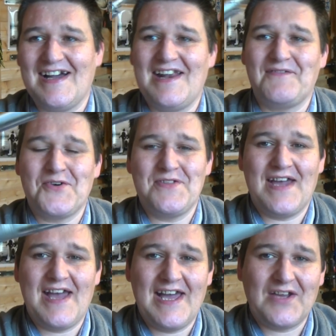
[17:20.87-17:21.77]
and I've got the
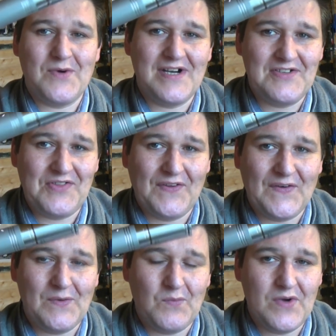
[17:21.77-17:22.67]
Aqua on
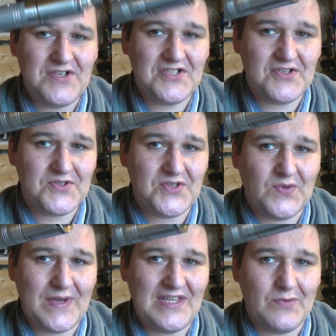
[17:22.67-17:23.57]
top which is also
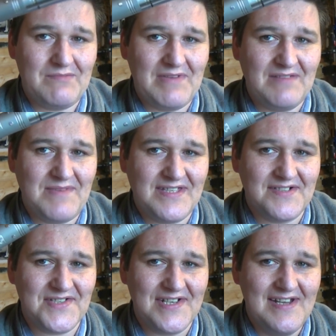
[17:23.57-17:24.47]
21
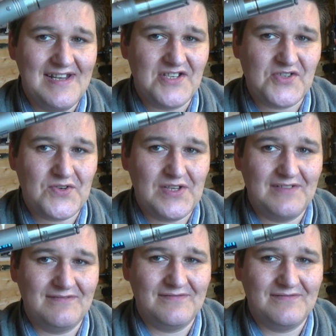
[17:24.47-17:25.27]
millimeters so